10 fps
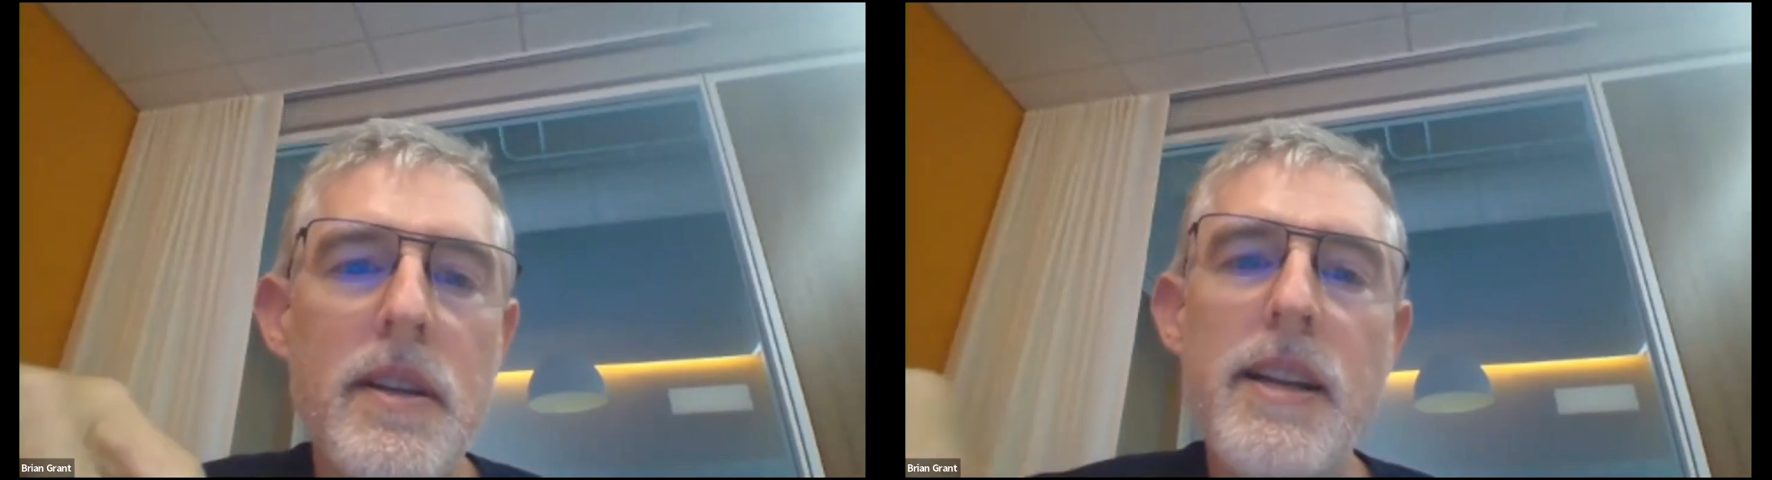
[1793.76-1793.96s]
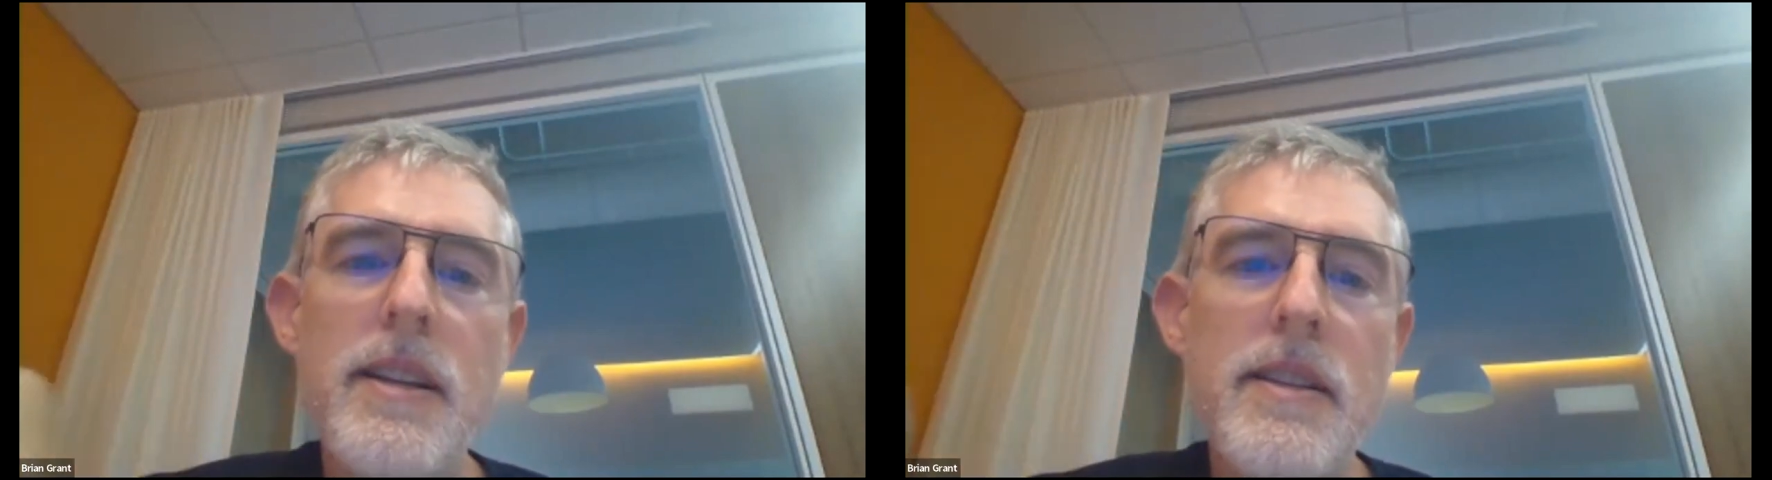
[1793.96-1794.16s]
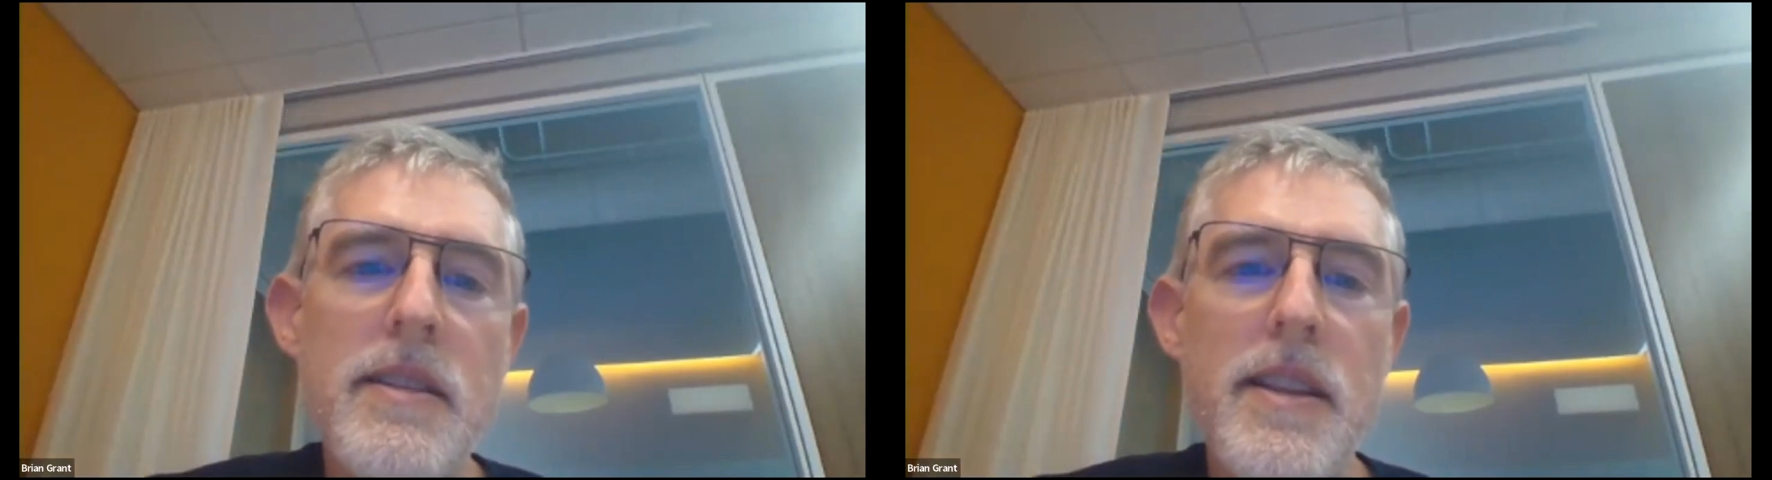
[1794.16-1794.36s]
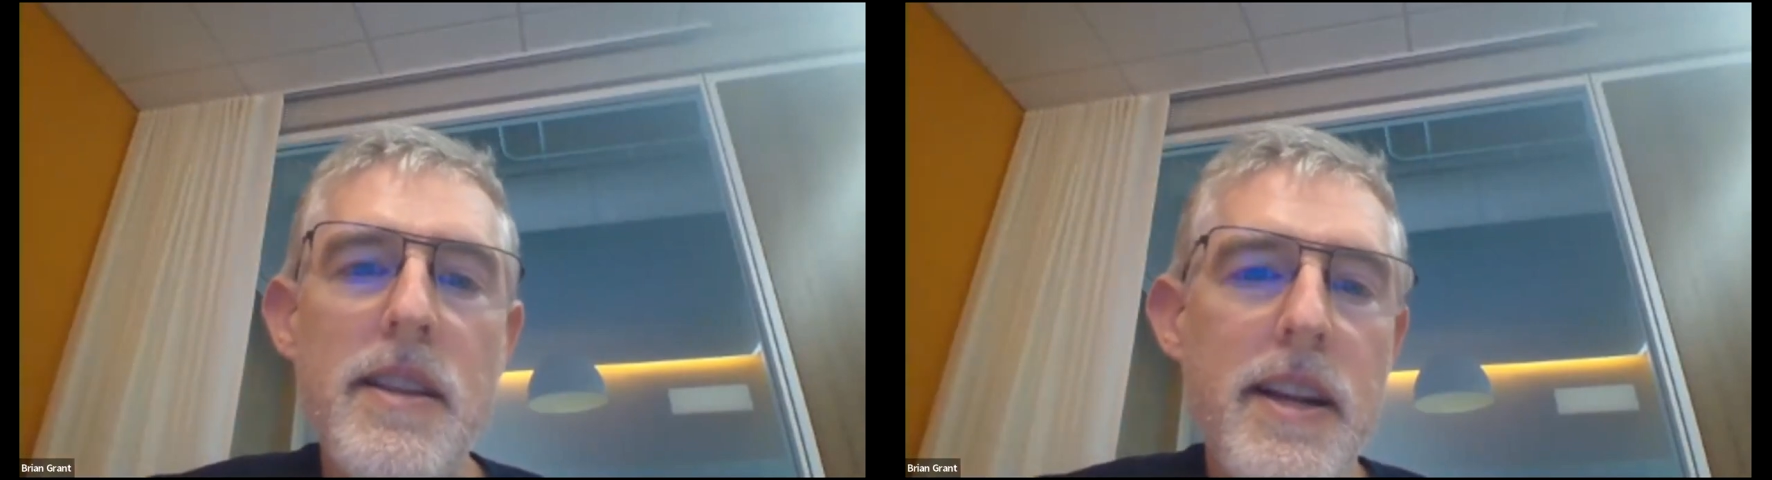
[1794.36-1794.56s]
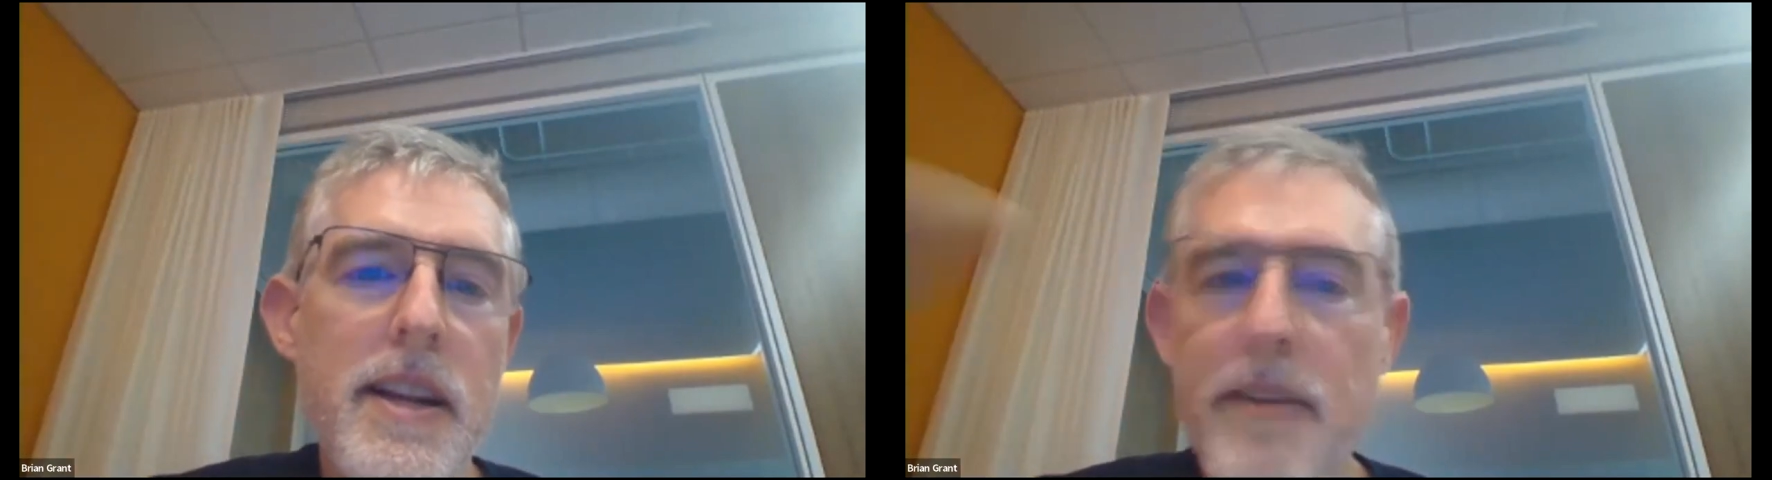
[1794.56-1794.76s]
guidance,
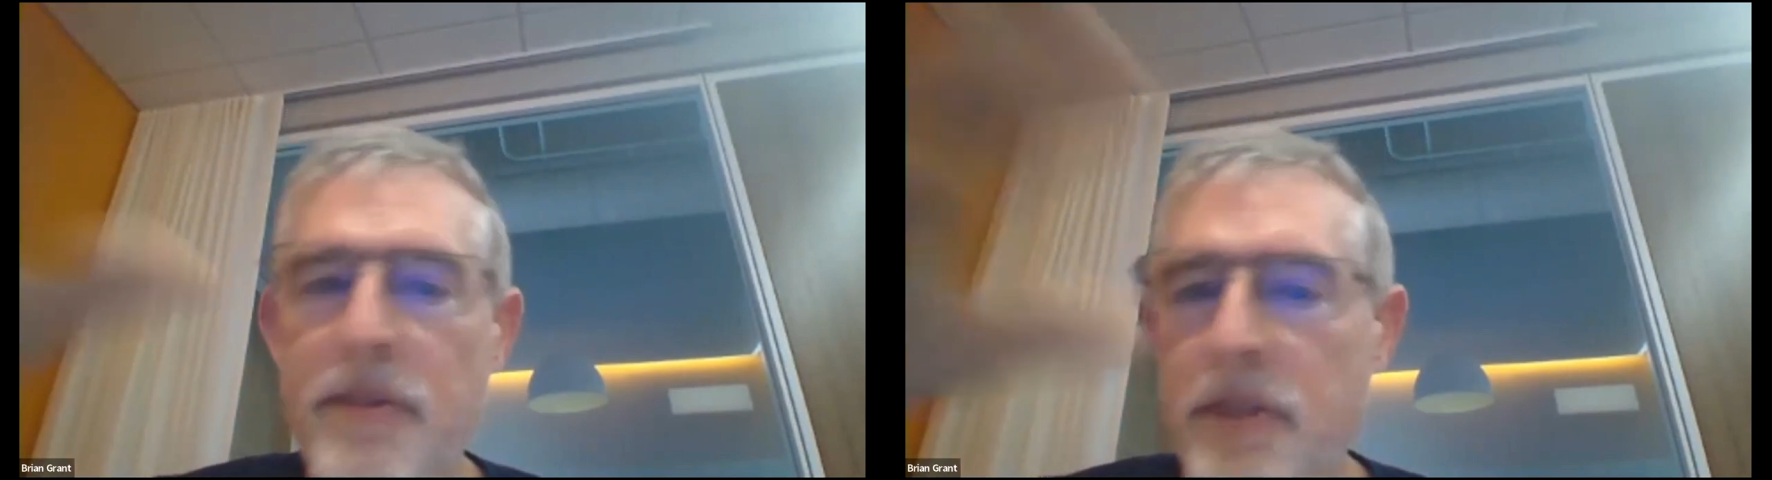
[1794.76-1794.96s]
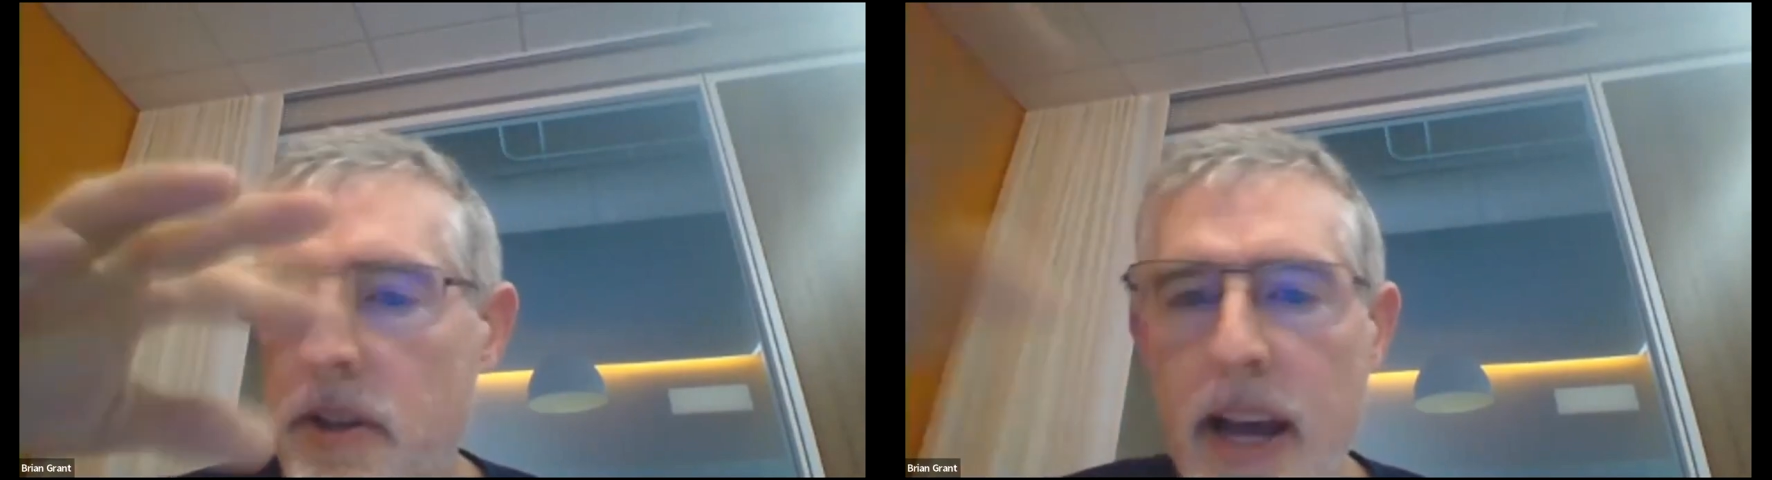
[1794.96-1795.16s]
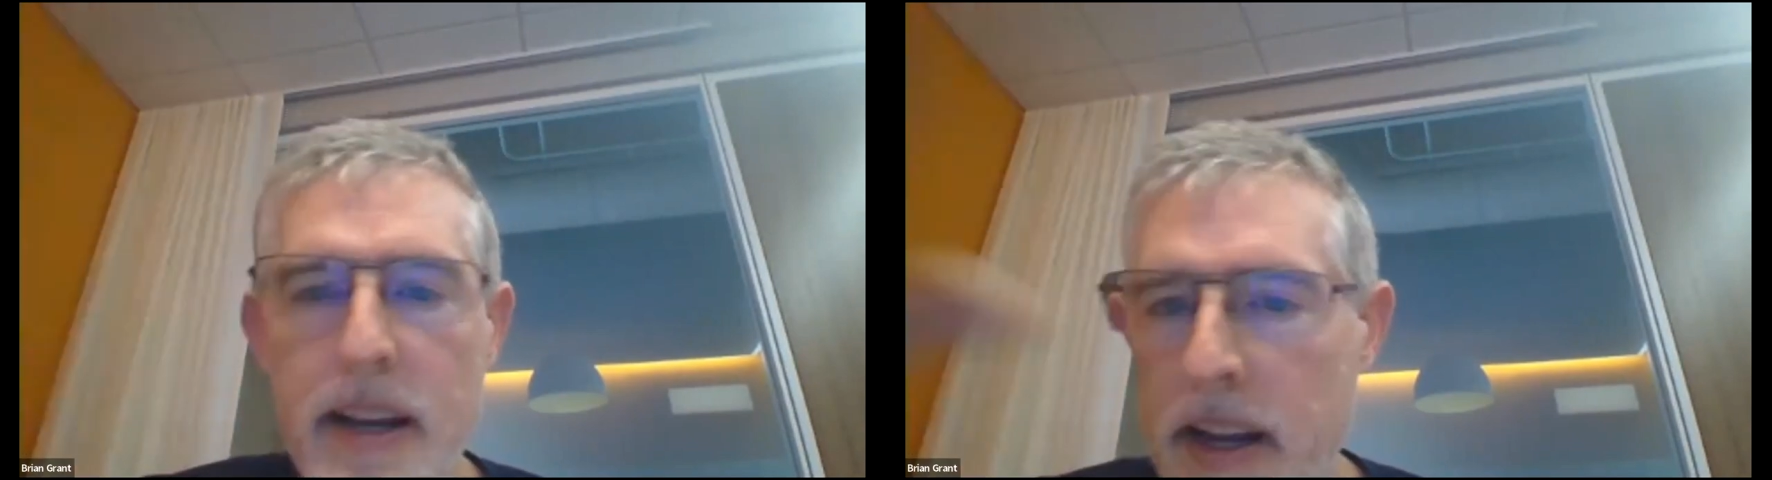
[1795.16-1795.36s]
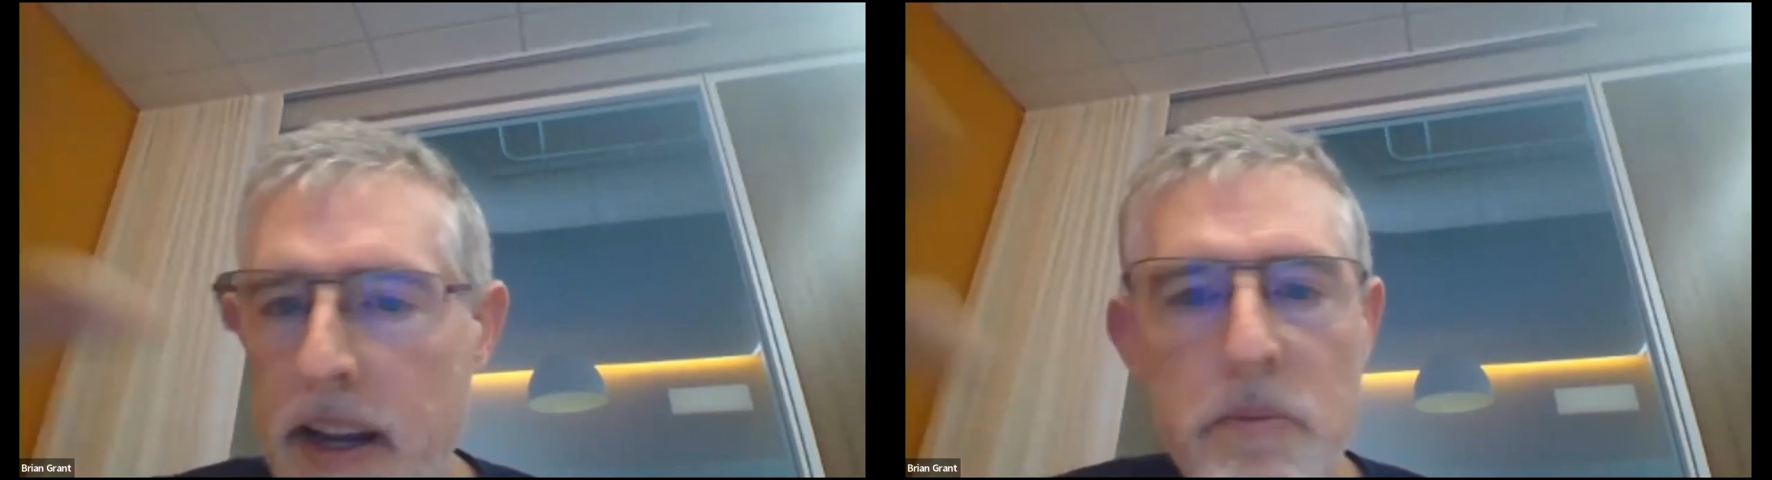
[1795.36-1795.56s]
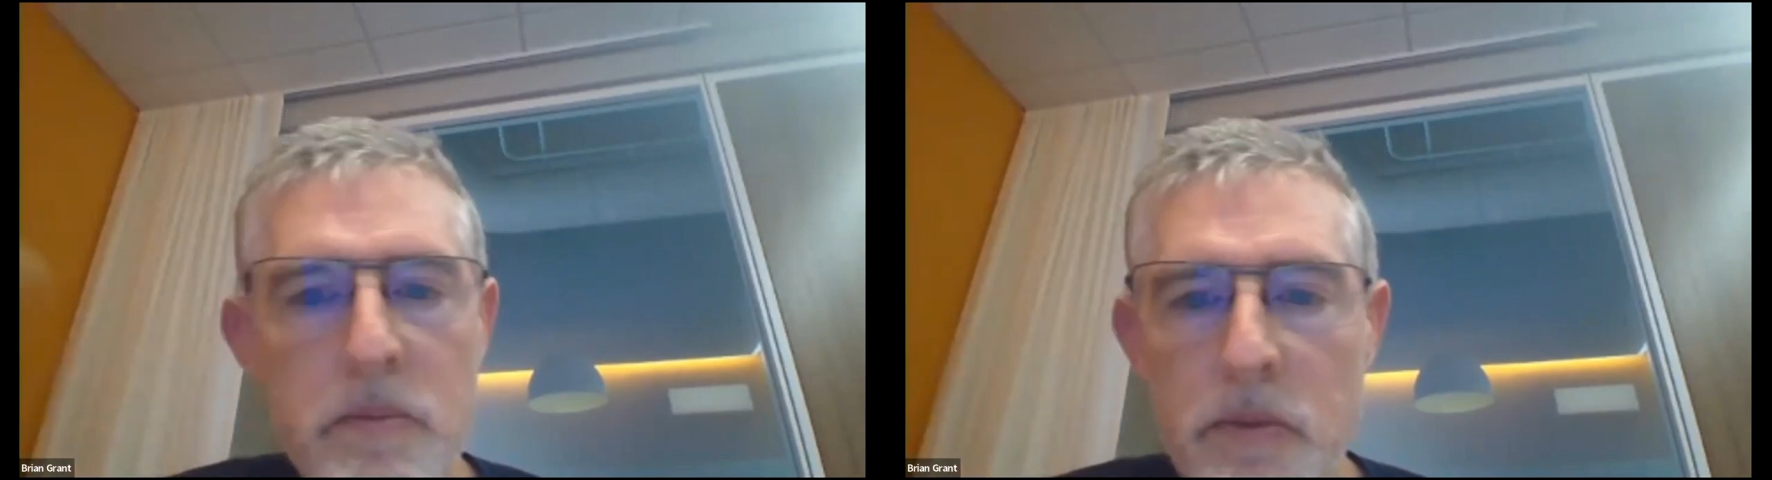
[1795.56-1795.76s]
and then after that,
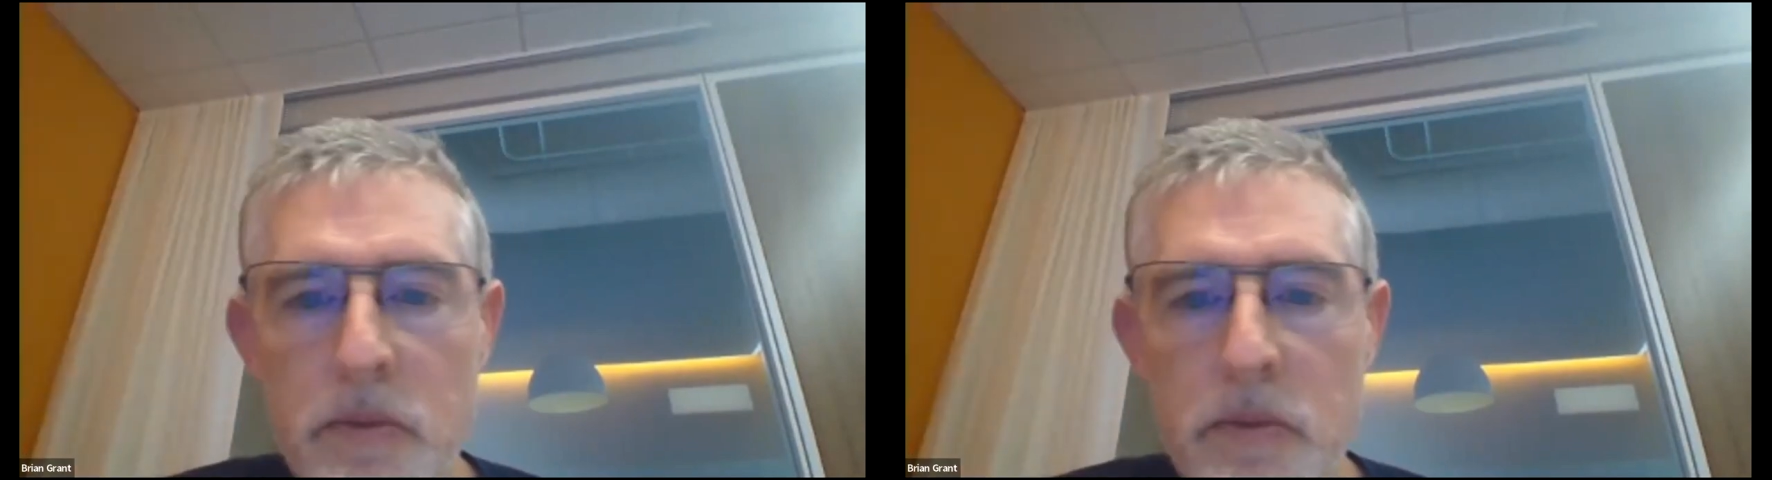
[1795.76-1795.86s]
I